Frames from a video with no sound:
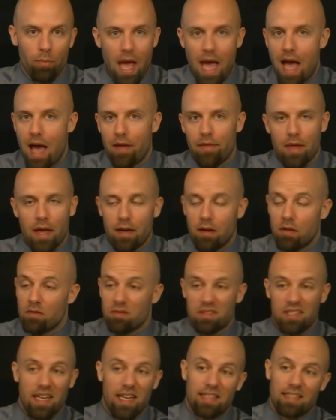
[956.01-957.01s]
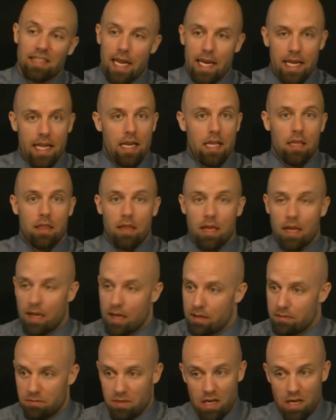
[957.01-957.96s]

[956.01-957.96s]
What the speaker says: path. I don't dictate anything.